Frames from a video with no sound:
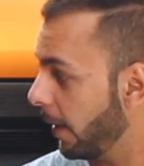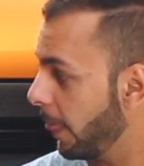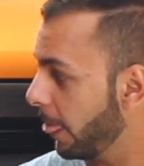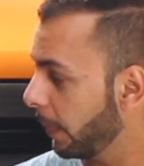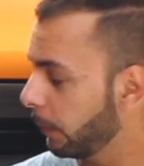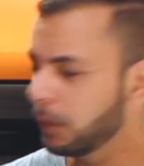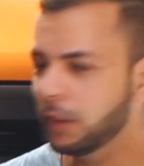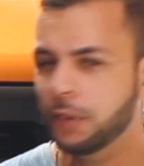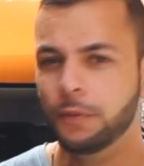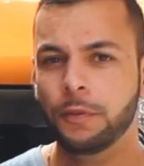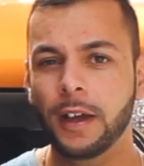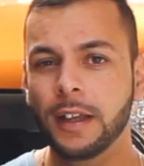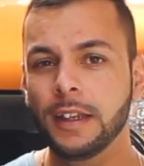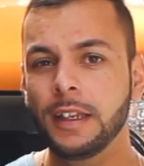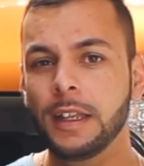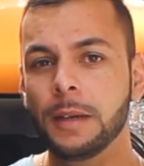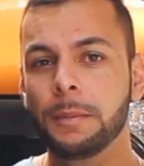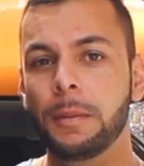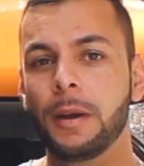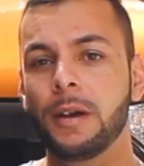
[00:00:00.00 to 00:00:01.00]
Now what's
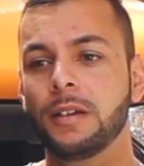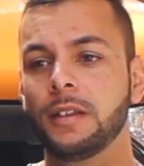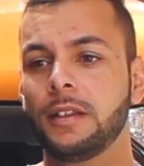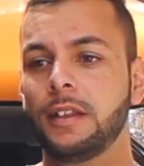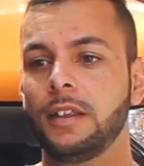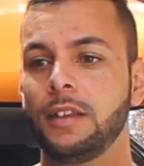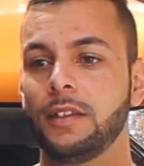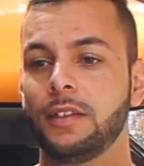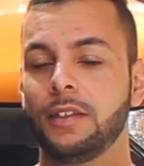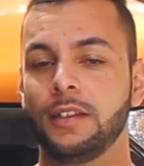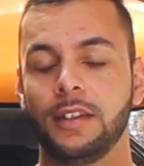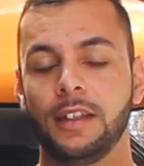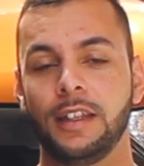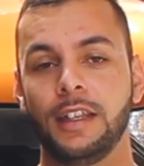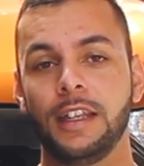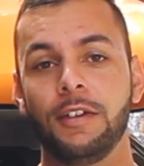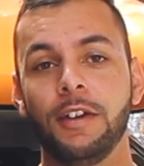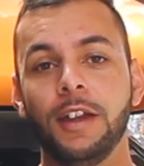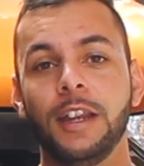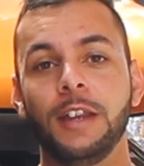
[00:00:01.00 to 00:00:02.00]
funny about it is,
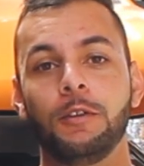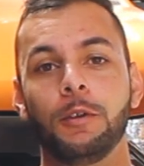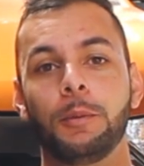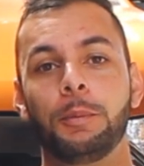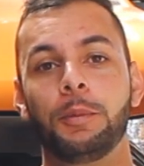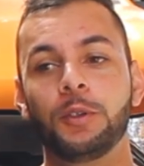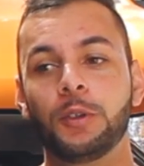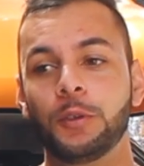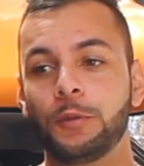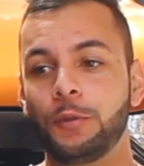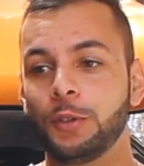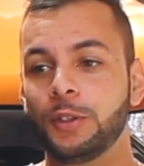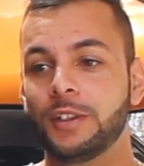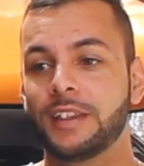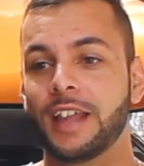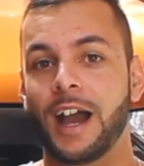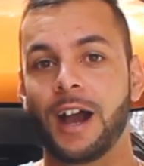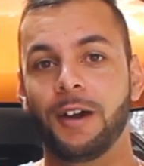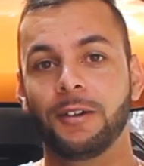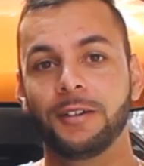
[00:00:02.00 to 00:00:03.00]
even if you put your foot
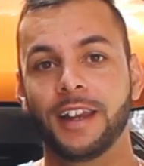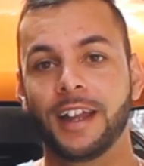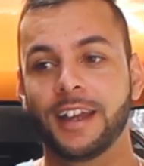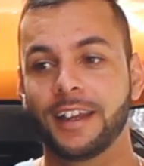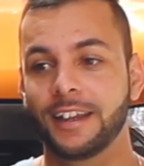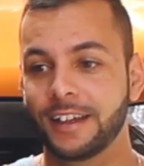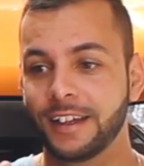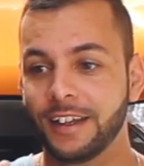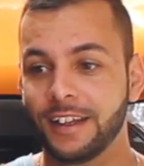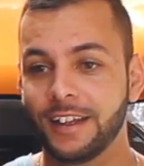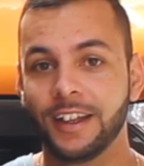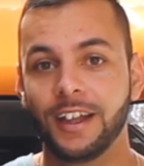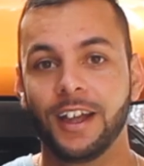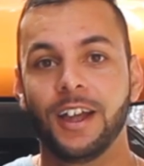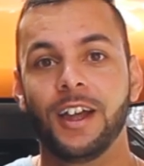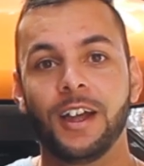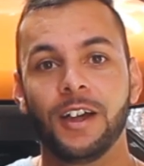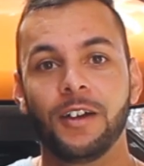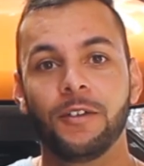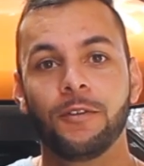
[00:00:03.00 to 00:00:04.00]
down like
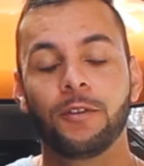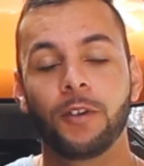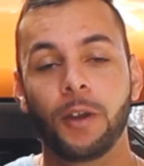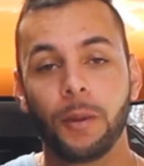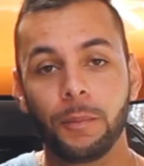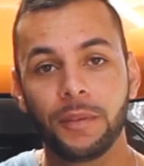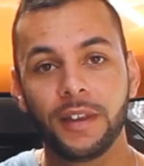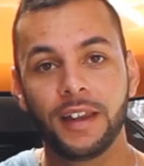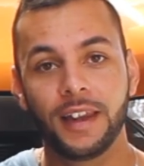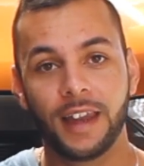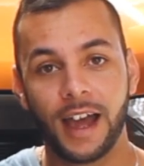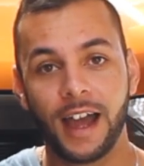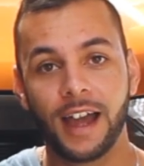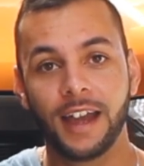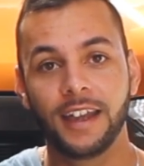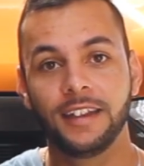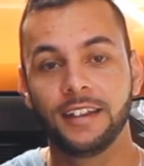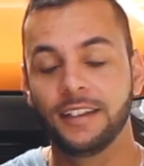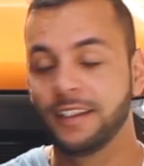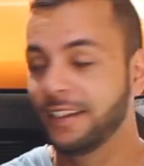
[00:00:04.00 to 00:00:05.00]
from the
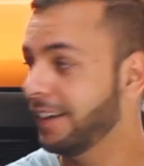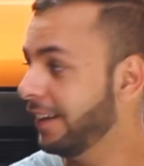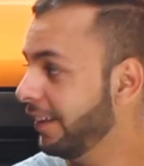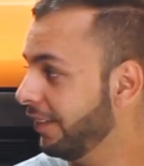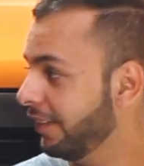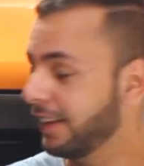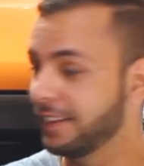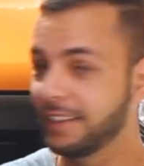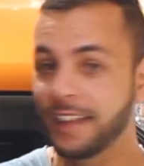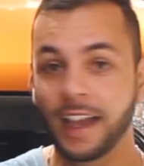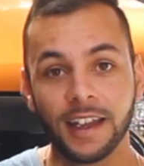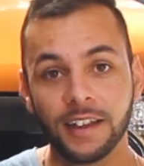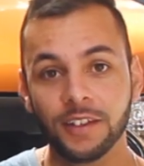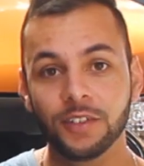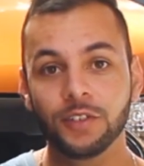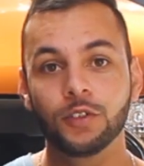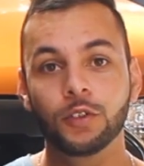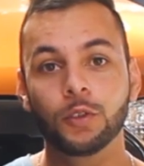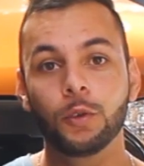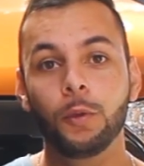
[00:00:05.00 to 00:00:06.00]
line, the
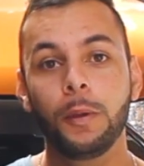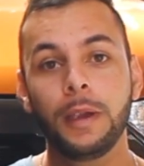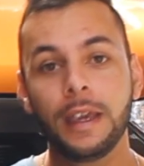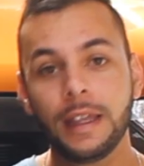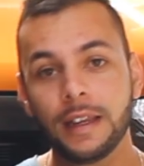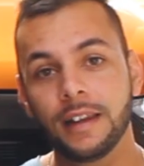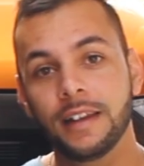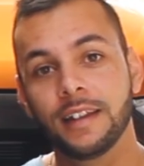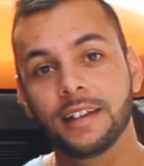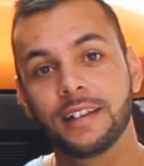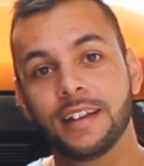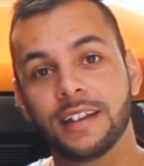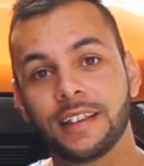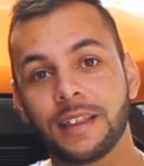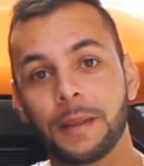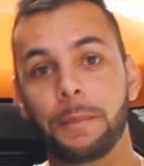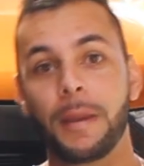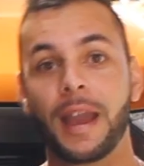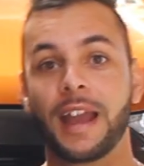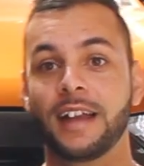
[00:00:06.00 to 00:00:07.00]
tires squeal at
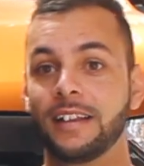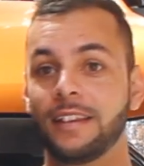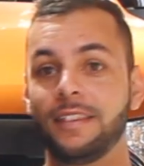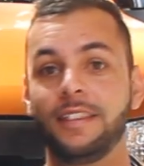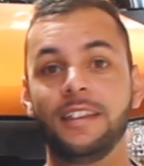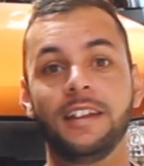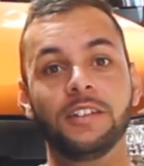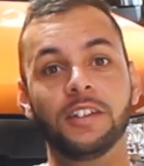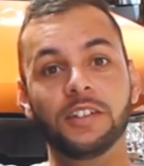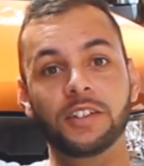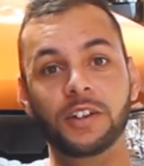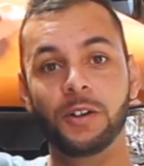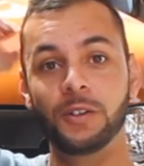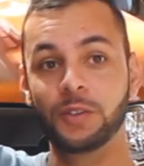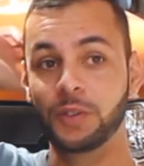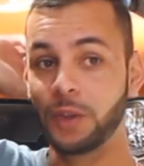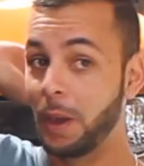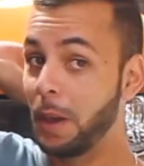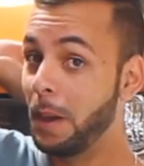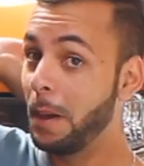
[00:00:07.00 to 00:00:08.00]
the back, the thing just
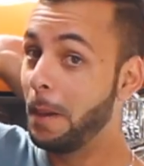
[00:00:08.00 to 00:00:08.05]
goes